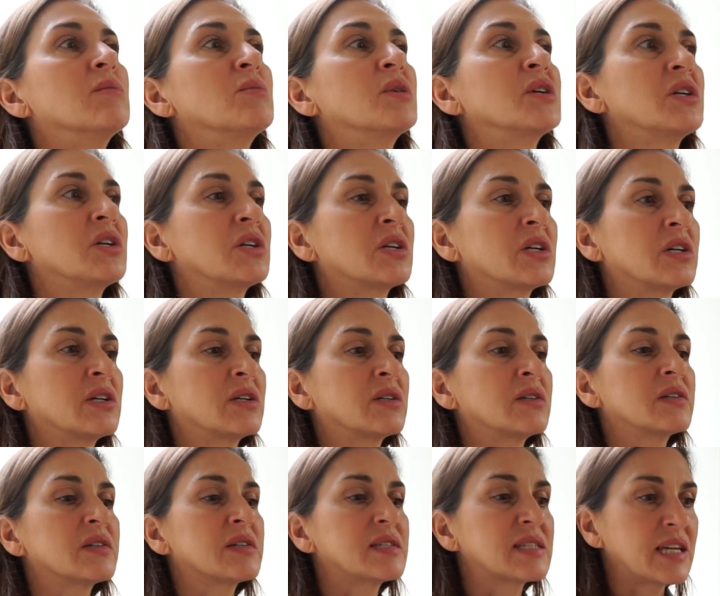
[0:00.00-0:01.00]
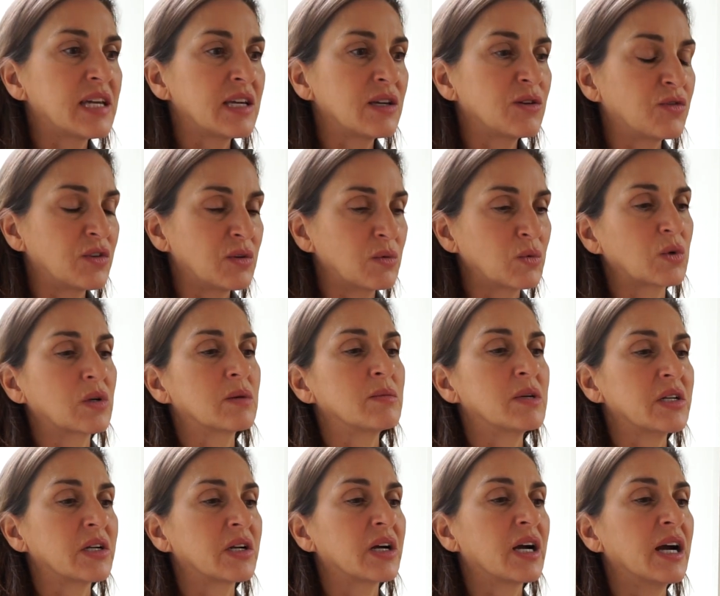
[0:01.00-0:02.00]
but you're safe and warm
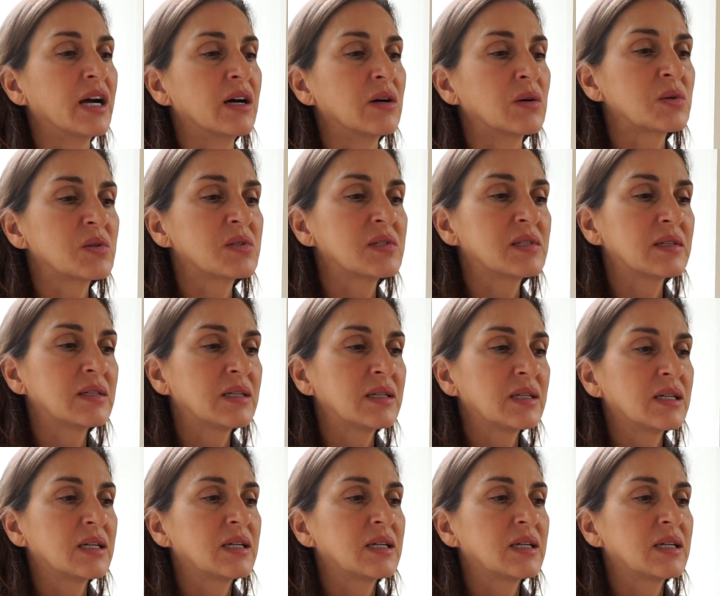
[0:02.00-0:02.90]
in your house.